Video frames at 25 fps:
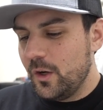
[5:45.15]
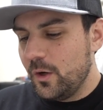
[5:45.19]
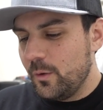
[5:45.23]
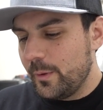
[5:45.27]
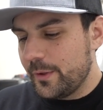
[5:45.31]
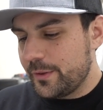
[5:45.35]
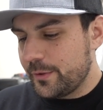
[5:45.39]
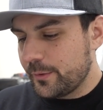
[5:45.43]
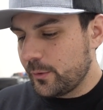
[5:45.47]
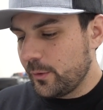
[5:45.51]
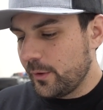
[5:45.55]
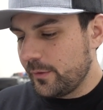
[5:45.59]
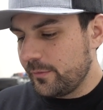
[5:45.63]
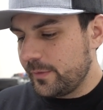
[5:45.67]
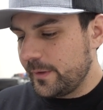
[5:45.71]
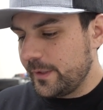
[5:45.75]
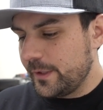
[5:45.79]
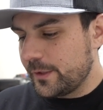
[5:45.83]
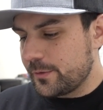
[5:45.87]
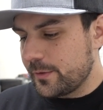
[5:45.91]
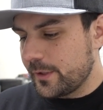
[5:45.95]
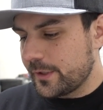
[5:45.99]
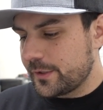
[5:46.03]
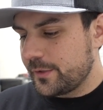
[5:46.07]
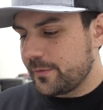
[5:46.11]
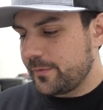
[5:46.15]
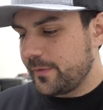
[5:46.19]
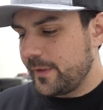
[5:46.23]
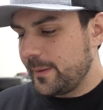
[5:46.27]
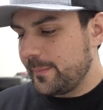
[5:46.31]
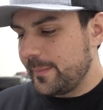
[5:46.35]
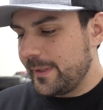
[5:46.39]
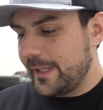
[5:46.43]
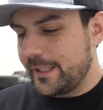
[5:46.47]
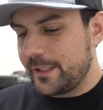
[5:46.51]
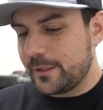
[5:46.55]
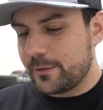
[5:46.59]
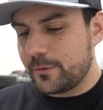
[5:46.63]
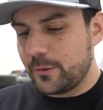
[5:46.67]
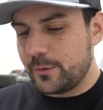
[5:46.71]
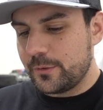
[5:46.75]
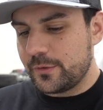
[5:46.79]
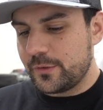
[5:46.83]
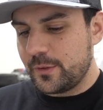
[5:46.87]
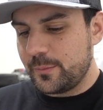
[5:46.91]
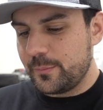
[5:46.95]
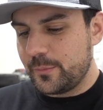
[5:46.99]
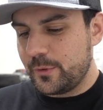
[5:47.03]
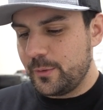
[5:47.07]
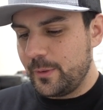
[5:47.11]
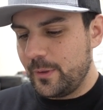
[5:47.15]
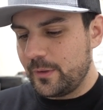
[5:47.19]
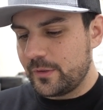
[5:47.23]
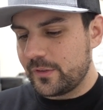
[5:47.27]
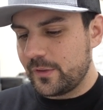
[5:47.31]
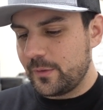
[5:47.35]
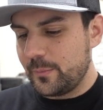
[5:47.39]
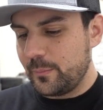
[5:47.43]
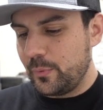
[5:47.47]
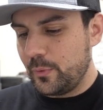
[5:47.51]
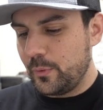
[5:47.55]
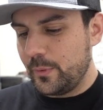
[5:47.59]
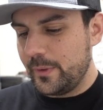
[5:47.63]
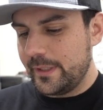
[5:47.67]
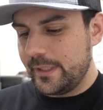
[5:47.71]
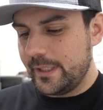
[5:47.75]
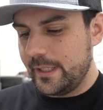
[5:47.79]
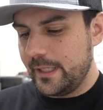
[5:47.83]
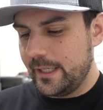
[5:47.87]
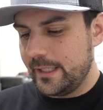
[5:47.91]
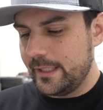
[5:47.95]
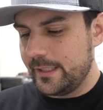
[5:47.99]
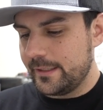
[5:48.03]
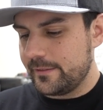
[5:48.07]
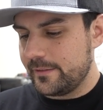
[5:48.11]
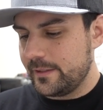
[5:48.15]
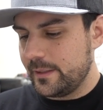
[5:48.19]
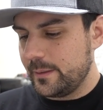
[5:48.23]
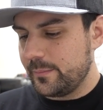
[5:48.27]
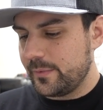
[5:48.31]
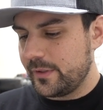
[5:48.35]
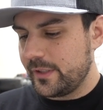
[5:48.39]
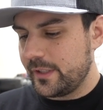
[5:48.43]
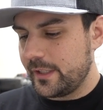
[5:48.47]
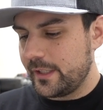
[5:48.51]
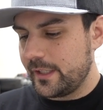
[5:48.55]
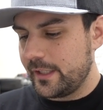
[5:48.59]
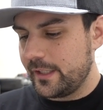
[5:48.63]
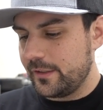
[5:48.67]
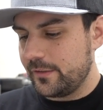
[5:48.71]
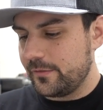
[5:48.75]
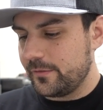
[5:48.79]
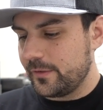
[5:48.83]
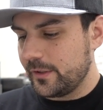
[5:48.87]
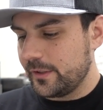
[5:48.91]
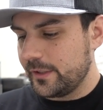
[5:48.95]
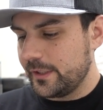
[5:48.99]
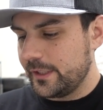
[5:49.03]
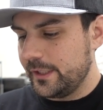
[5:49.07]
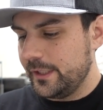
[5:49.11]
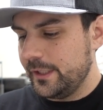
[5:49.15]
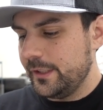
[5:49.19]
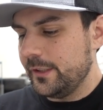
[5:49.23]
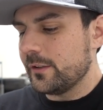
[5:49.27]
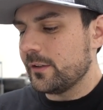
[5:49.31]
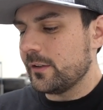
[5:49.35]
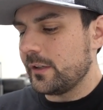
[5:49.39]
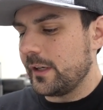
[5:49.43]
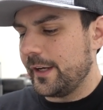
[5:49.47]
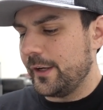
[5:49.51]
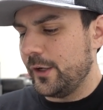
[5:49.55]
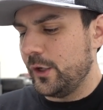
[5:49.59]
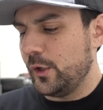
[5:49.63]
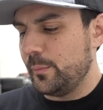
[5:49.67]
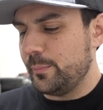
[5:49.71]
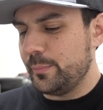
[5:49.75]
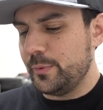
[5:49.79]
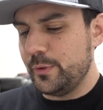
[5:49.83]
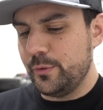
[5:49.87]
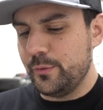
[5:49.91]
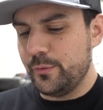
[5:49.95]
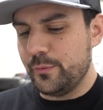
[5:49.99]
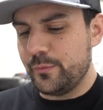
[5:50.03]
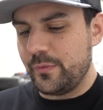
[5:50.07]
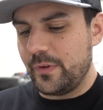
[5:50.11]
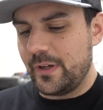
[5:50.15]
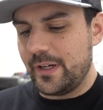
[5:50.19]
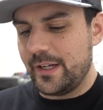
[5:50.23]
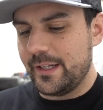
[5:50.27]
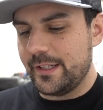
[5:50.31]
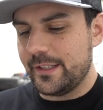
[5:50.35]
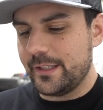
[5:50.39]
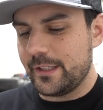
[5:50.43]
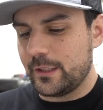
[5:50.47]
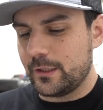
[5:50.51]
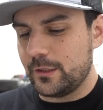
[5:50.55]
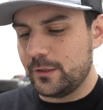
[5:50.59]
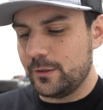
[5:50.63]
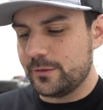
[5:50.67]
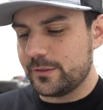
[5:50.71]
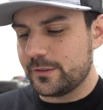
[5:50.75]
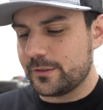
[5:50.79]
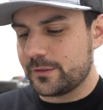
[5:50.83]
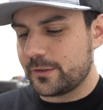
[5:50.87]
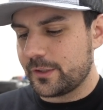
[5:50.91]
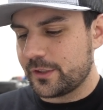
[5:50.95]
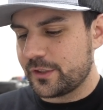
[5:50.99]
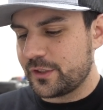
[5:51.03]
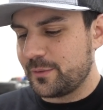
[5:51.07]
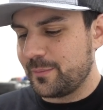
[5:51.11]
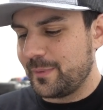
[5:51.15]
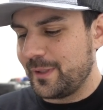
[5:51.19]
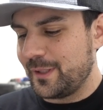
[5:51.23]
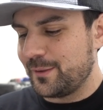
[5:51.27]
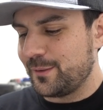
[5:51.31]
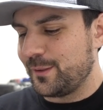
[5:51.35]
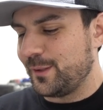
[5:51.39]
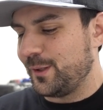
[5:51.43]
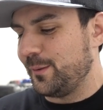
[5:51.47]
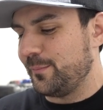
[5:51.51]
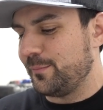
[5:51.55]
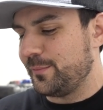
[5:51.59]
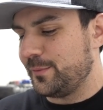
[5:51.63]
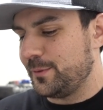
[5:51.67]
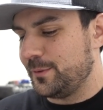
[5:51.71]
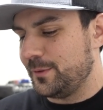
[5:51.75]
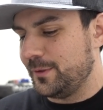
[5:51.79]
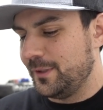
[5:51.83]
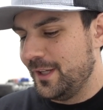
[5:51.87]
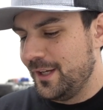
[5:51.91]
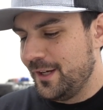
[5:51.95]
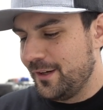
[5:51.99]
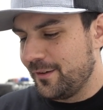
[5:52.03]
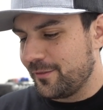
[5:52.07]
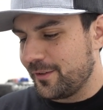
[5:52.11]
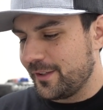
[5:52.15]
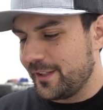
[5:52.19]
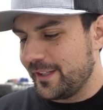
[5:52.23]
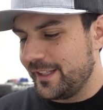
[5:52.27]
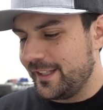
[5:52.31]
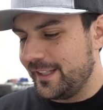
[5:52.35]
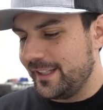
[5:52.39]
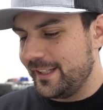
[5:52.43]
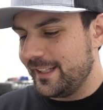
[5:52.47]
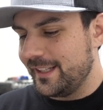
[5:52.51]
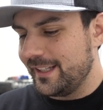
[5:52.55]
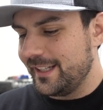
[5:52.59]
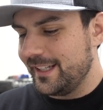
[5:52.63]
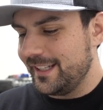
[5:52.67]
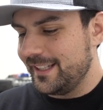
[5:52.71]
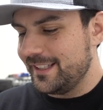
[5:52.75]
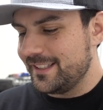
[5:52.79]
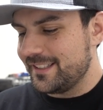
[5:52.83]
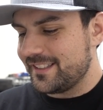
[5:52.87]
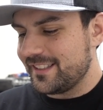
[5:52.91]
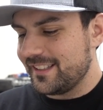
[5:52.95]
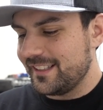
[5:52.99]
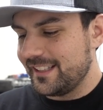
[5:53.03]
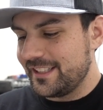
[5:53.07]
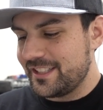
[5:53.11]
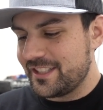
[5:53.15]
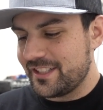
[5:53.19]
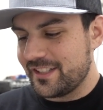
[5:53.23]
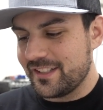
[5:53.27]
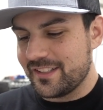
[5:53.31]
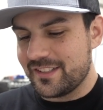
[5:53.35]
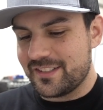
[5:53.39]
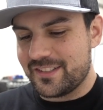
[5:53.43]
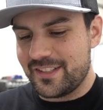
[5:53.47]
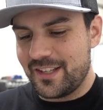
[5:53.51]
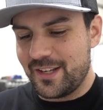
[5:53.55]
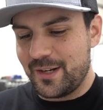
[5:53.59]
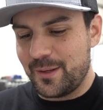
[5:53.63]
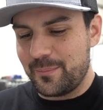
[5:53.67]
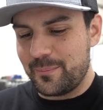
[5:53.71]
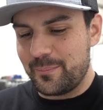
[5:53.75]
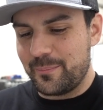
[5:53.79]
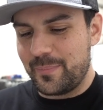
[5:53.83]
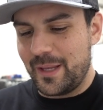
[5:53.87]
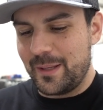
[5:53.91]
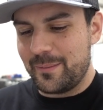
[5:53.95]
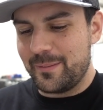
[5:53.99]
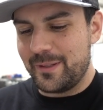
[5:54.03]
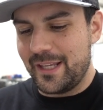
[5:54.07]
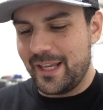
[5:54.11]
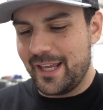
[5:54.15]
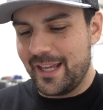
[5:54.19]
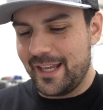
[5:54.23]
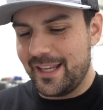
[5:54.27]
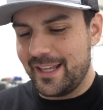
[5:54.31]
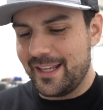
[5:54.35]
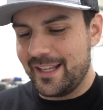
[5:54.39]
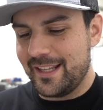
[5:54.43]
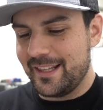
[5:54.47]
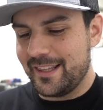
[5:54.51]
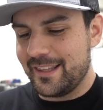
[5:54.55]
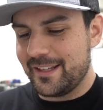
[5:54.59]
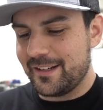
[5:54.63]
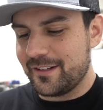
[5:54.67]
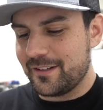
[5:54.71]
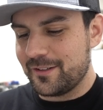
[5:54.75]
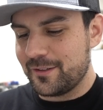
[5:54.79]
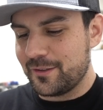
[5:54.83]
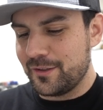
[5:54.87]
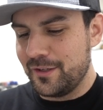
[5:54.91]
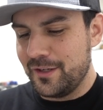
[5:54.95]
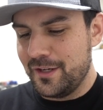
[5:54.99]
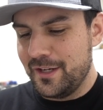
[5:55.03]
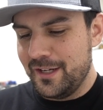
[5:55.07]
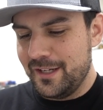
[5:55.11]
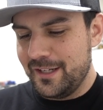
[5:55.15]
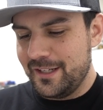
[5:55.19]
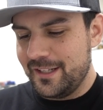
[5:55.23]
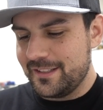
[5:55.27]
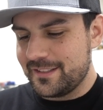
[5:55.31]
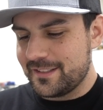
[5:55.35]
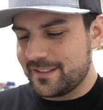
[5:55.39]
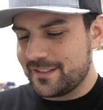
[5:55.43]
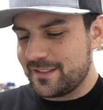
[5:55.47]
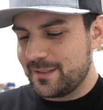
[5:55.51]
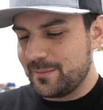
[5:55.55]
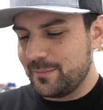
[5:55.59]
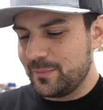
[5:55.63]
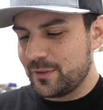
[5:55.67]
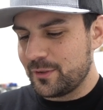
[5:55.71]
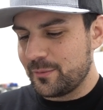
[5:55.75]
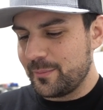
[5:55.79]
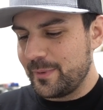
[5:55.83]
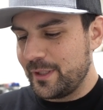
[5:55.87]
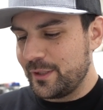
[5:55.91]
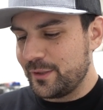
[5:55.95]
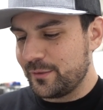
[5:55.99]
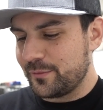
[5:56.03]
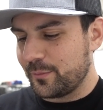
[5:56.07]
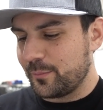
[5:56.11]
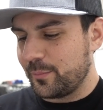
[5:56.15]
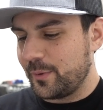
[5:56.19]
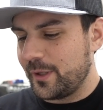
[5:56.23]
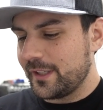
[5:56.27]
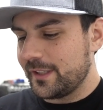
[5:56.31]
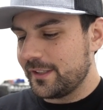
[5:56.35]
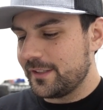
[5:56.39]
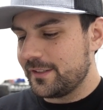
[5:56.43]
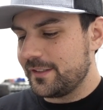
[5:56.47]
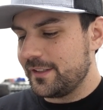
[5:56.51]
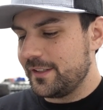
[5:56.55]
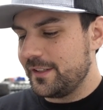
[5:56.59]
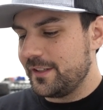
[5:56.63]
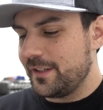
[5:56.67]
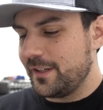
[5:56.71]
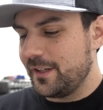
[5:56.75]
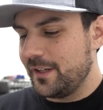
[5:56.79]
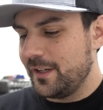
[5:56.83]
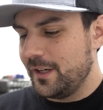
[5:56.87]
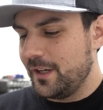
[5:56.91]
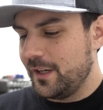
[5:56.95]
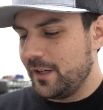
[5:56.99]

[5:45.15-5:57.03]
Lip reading: With your growing fleet of trucks, your family had to grow some too at some point, and it seems that it's very near. I hope you find enclosed instruction manual helpful for the installation and setup. Baby A, there is a similar manual for pregnancy